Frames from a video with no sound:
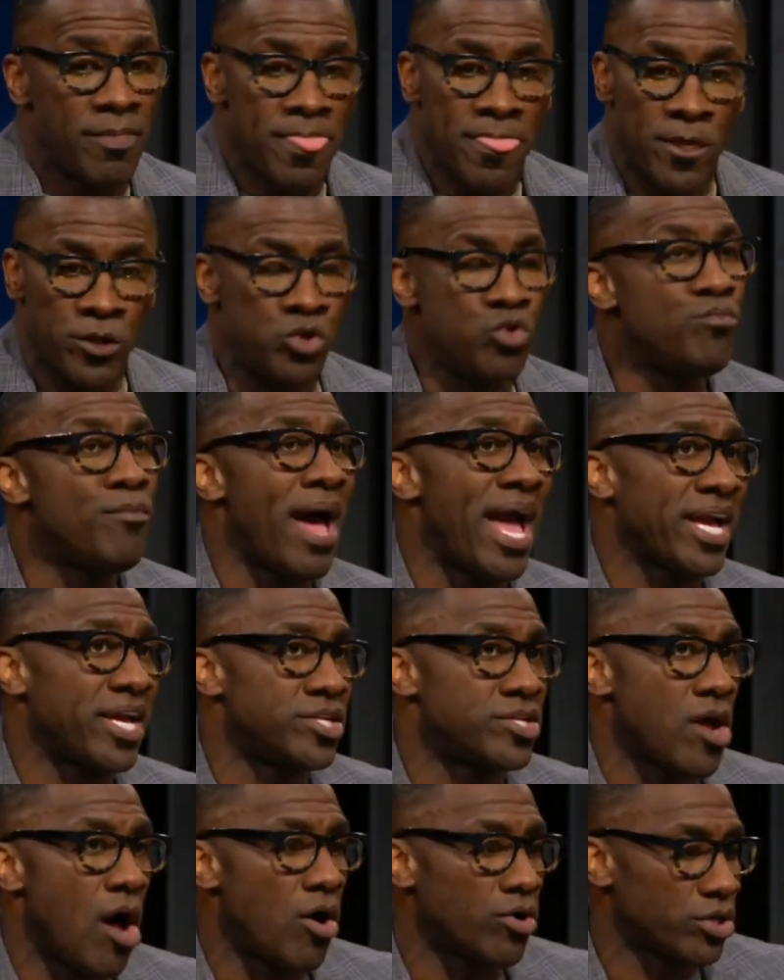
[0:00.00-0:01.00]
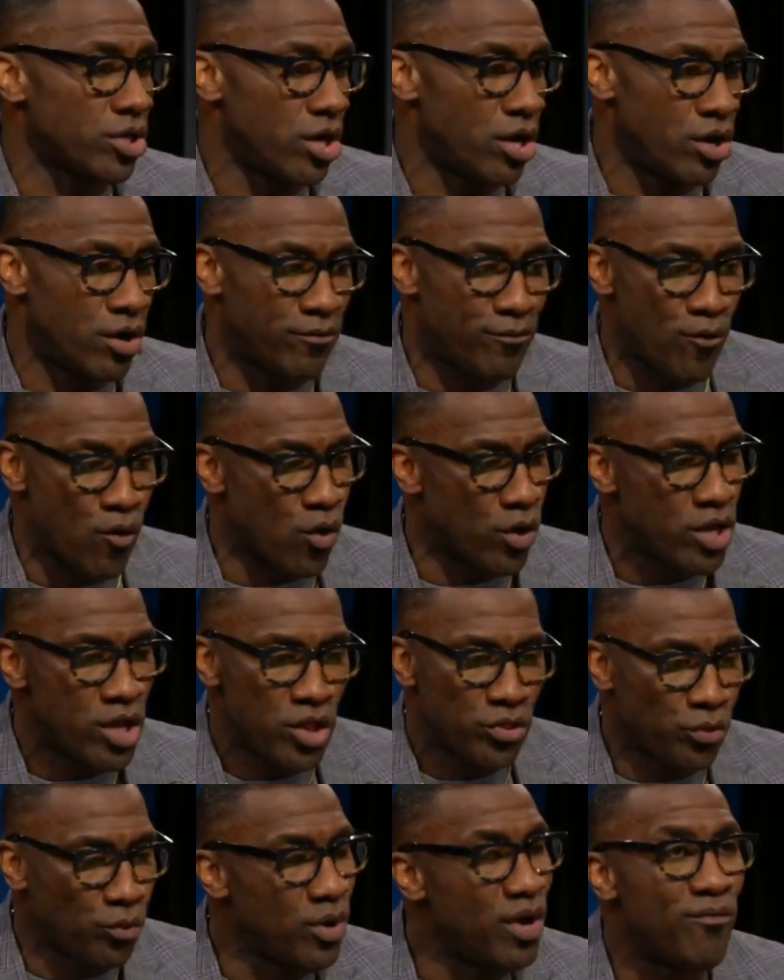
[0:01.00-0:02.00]
You might can talk to her for
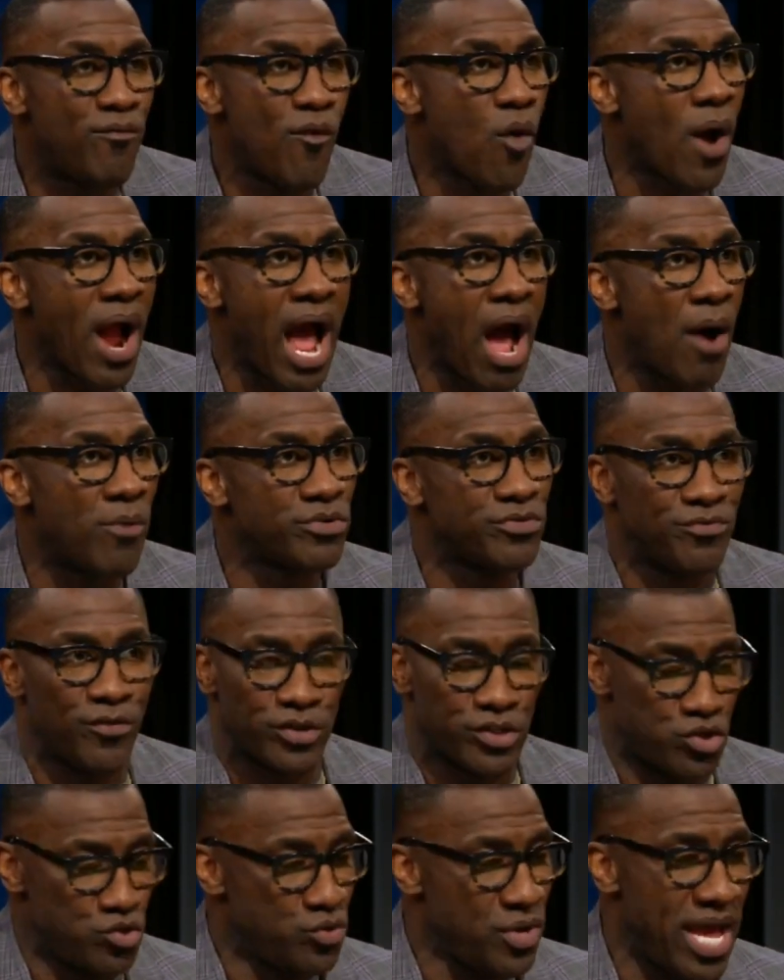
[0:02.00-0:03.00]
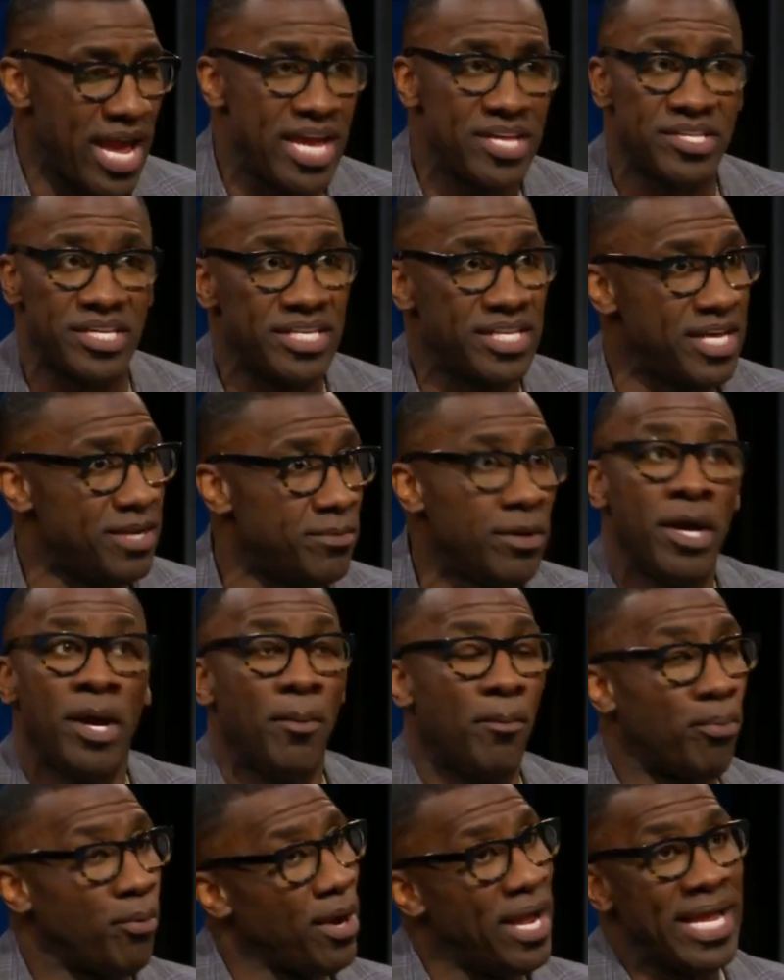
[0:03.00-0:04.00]
3 or 4 hours for 2 days, and then
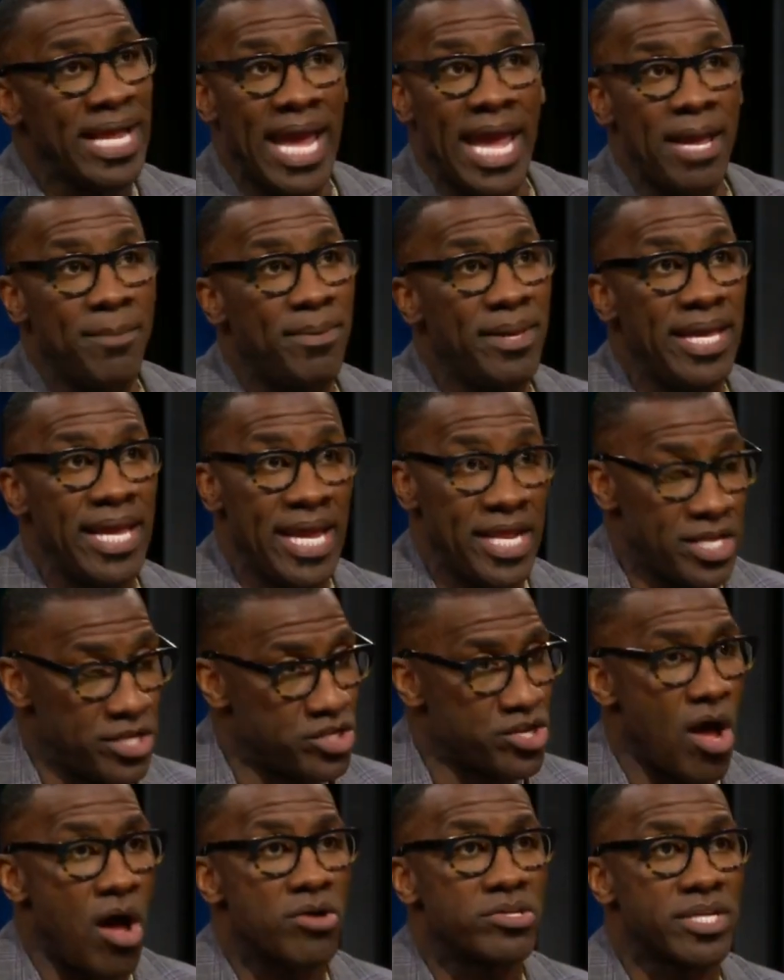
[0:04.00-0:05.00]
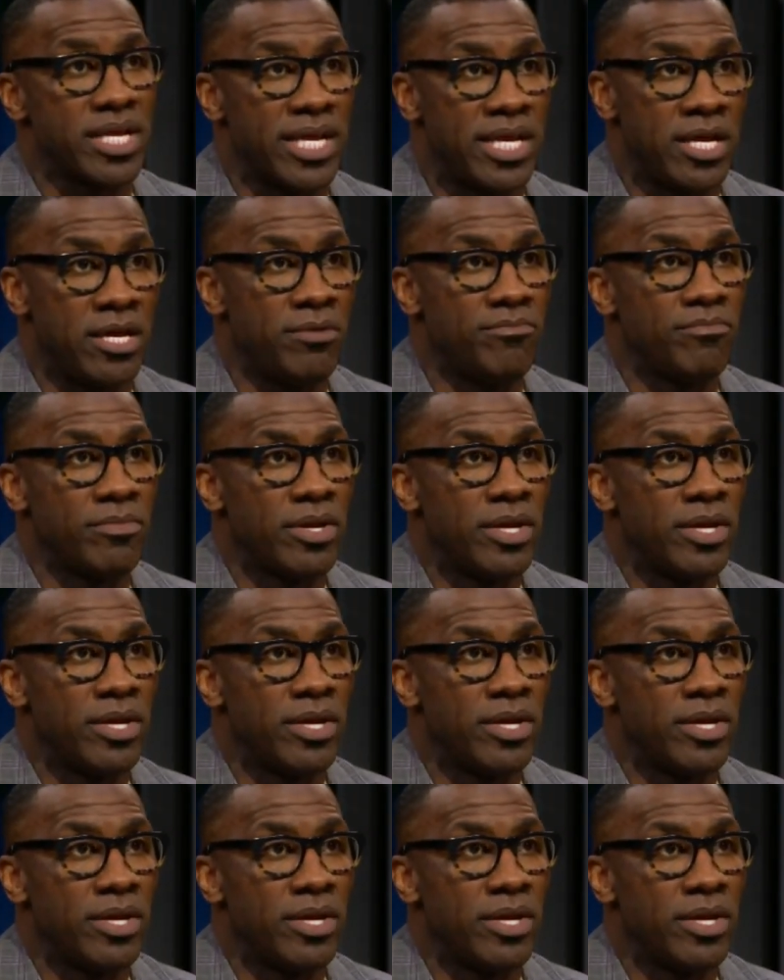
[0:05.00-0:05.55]
bring AB in and talk to him.